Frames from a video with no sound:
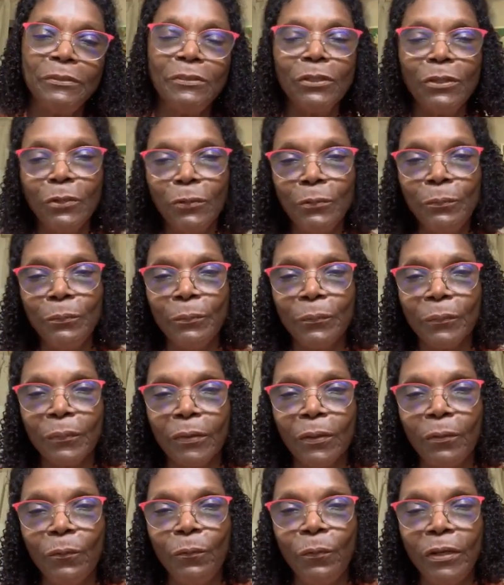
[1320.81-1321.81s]
So
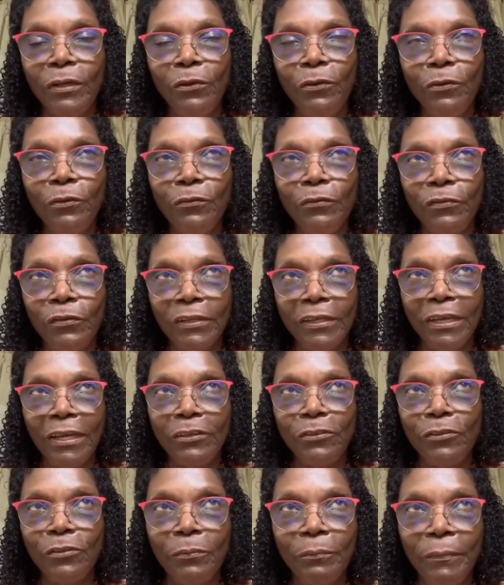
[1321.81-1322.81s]
when you
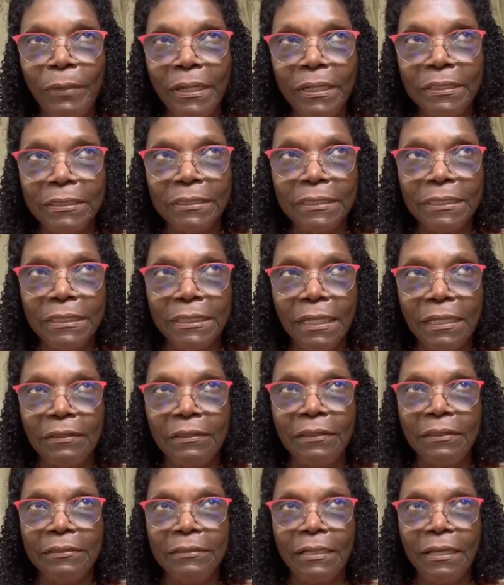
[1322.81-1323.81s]
forget your medicine, I
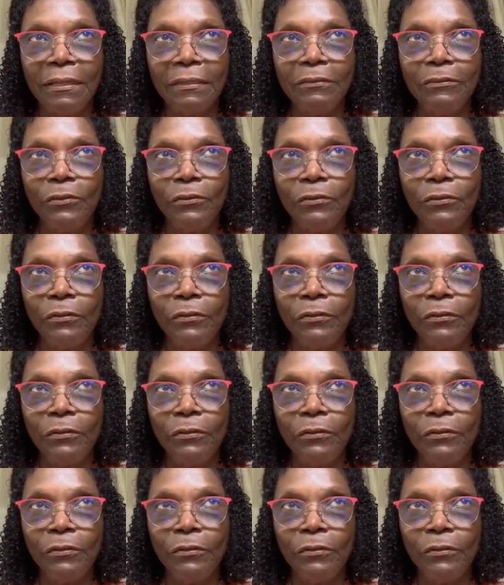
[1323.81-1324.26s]
tell